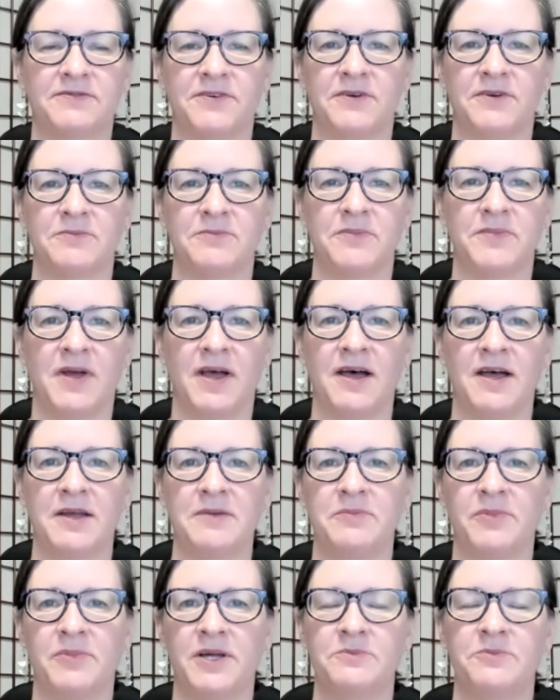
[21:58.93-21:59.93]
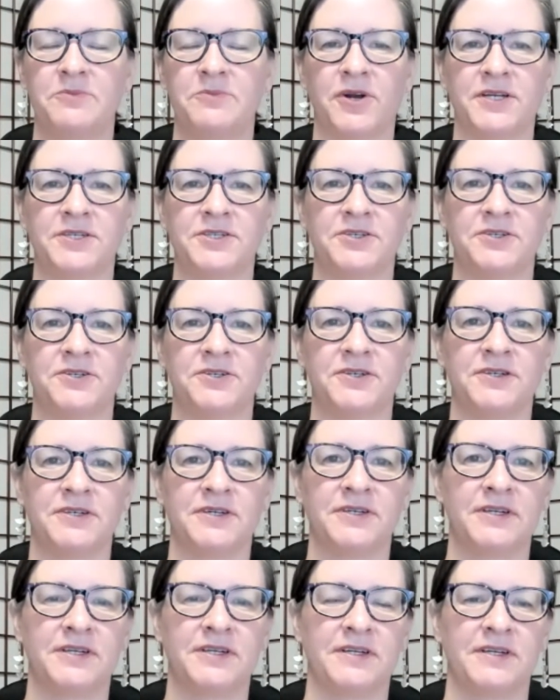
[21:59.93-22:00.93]
from high blood
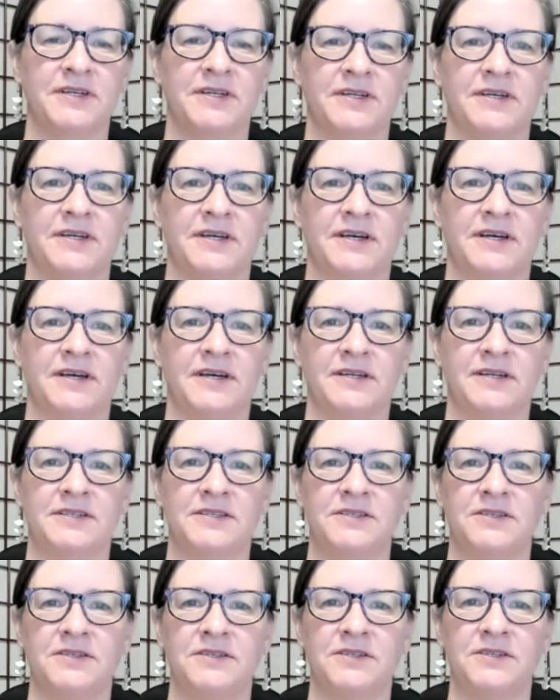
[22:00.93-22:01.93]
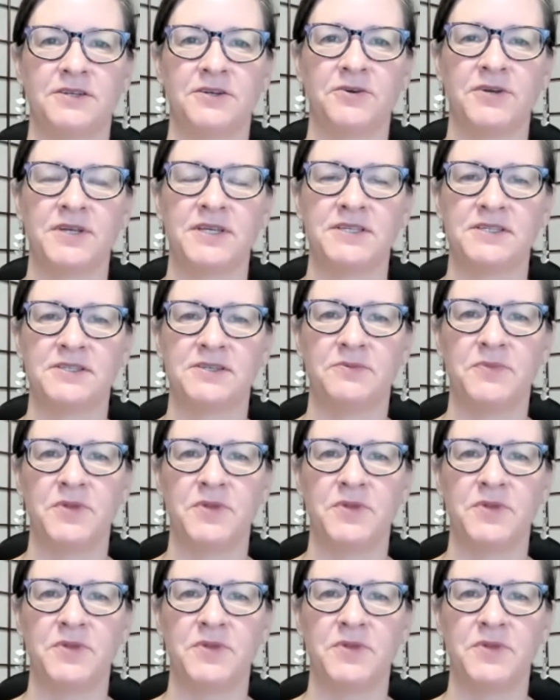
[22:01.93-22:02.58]
pressure to decreased